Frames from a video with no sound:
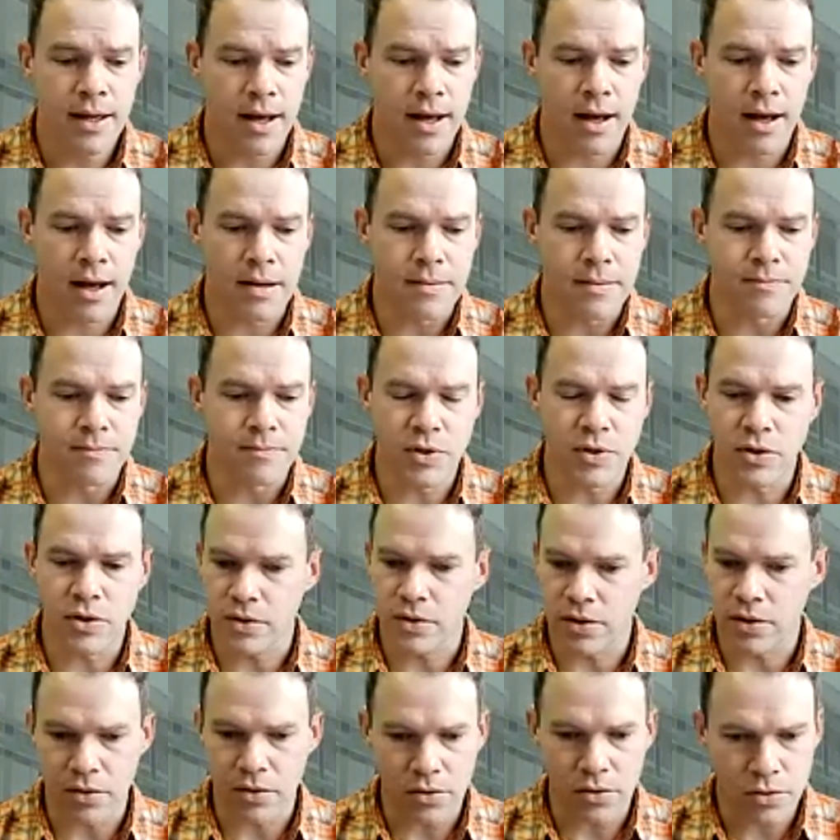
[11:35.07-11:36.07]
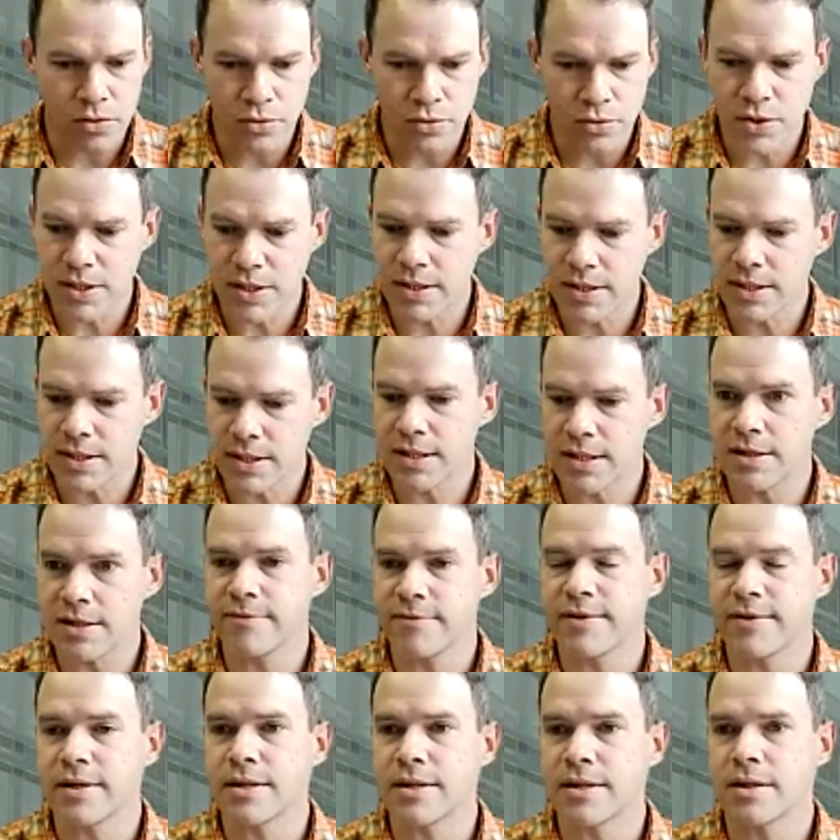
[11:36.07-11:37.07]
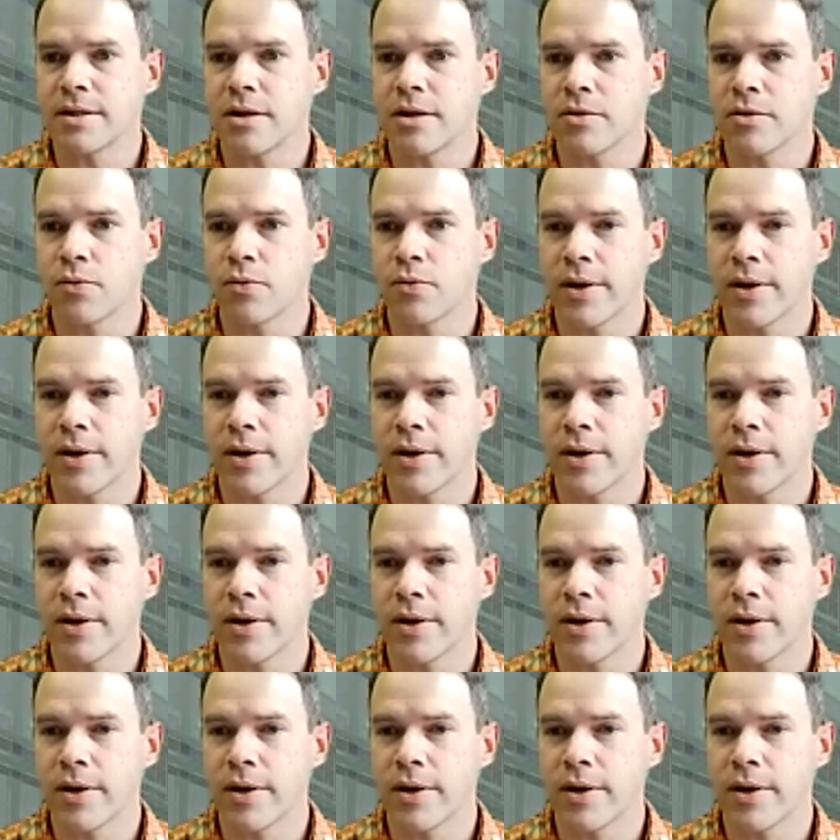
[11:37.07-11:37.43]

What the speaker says: your conclusions, even the